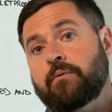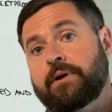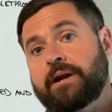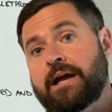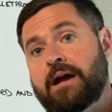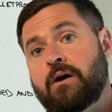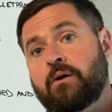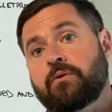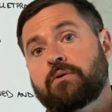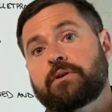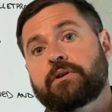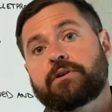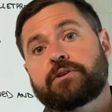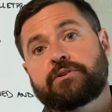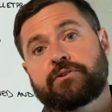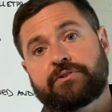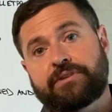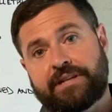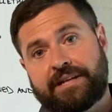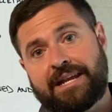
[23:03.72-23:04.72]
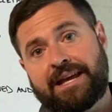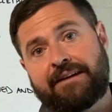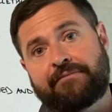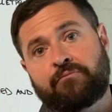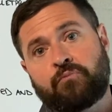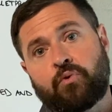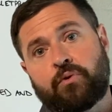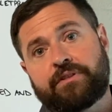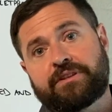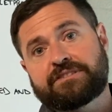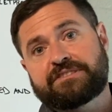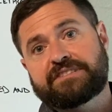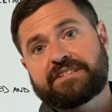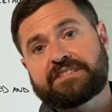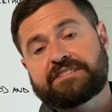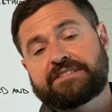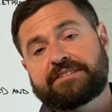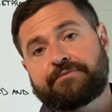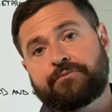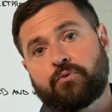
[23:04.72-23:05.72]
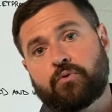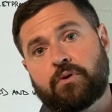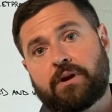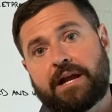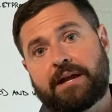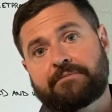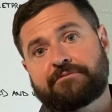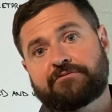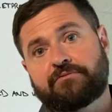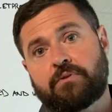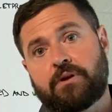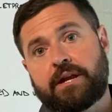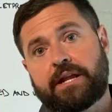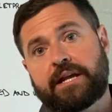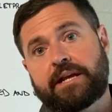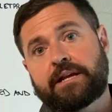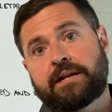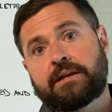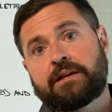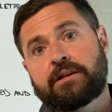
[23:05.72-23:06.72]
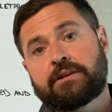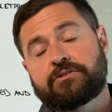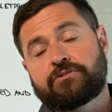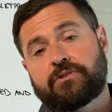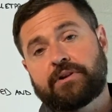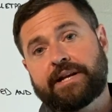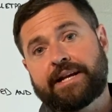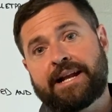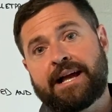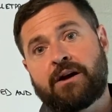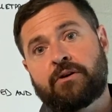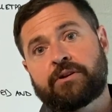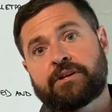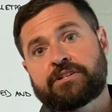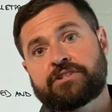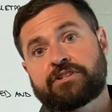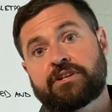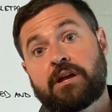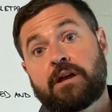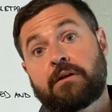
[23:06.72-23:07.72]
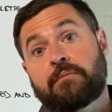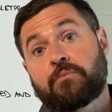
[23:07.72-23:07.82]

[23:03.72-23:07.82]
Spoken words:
went out, you didn't have more than 64 amps running during an outage.